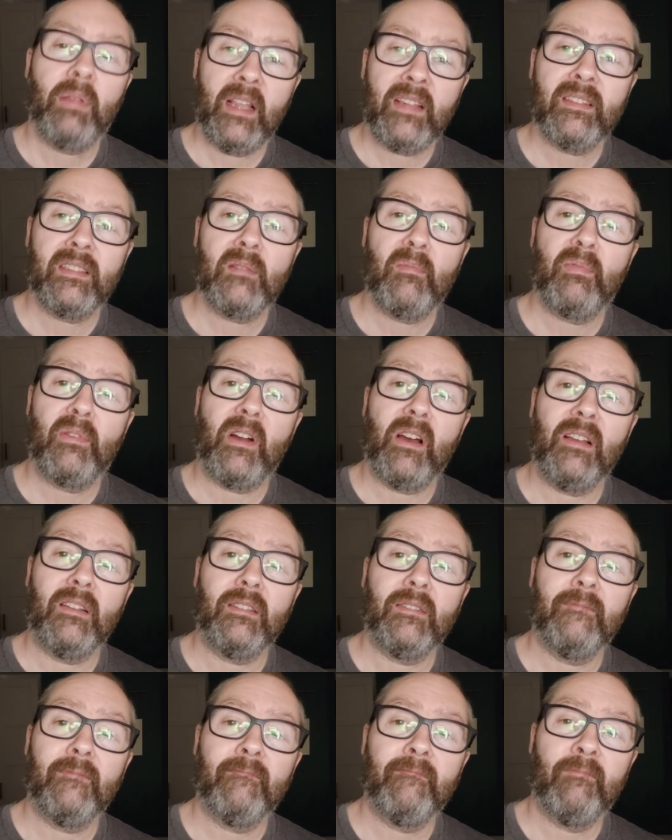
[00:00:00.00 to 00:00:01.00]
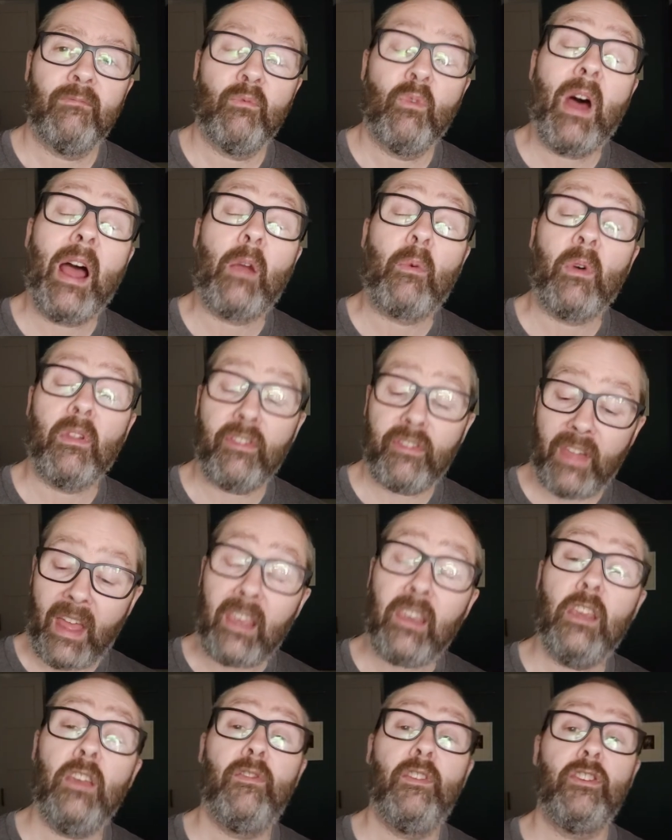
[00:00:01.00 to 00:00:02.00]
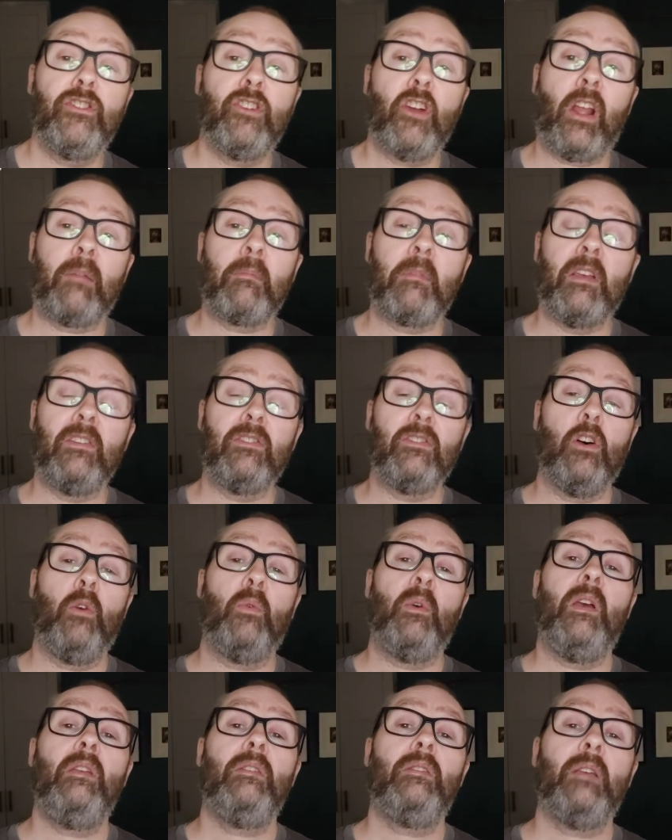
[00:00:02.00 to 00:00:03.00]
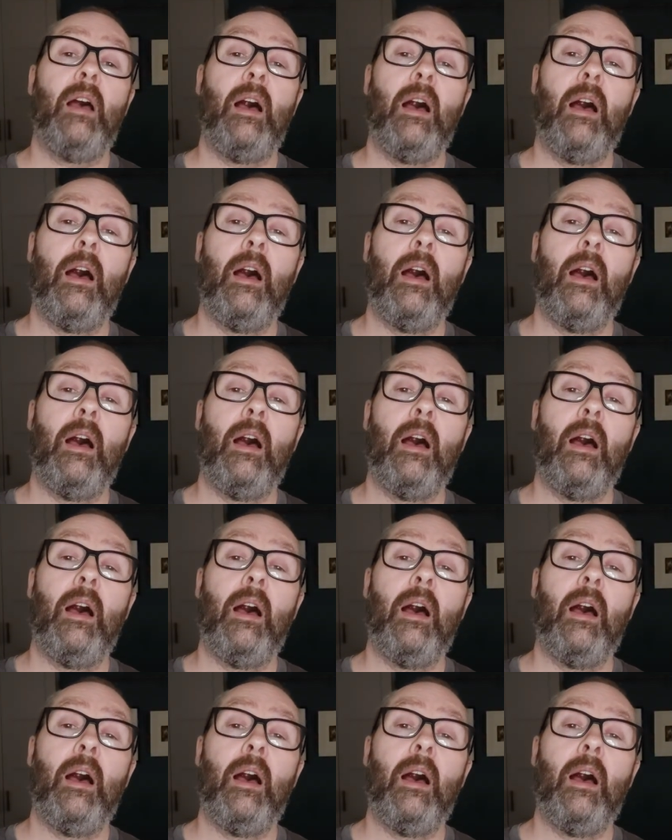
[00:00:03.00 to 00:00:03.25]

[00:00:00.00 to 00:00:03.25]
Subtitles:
Pleasant surprise. Right, well, thank you for joining me as always.